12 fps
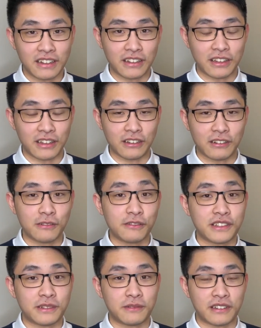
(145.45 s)
Do
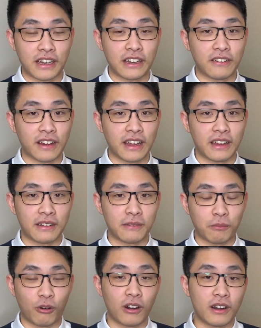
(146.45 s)
you generate
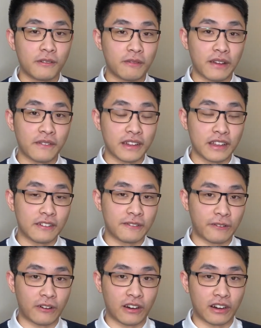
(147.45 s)
more revenue
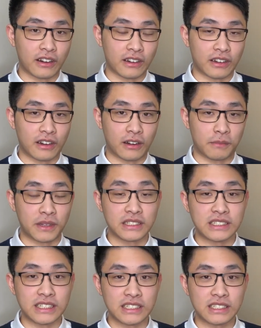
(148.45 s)
for your
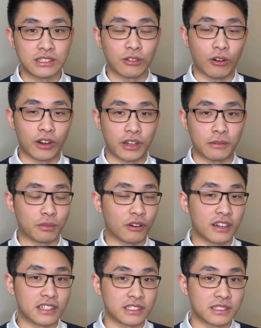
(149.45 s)
business or your
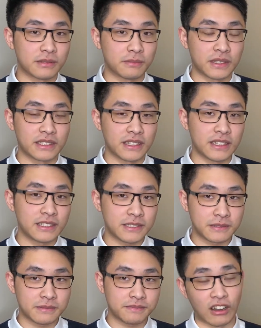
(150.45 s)
employer's
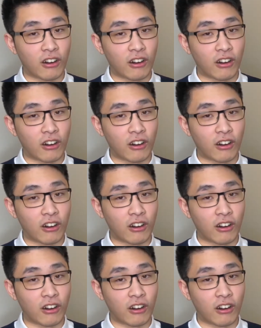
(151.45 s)
business?